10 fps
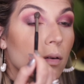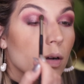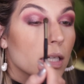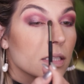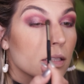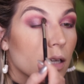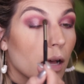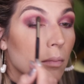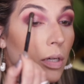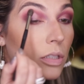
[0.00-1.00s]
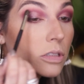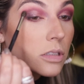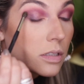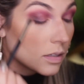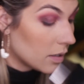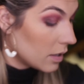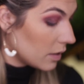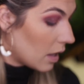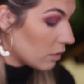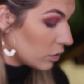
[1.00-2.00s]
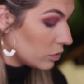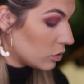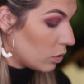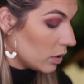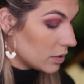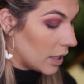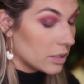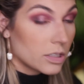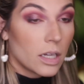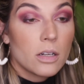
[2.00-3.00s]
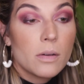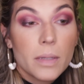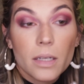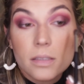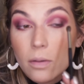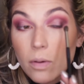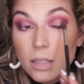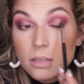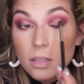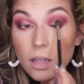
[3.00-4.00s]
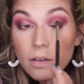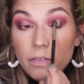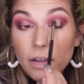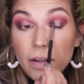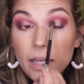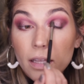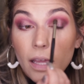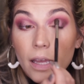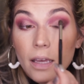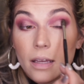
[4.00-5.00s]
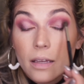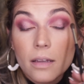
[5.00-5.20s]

where I did not push that rose quartz eyeshadow because I want it to look very like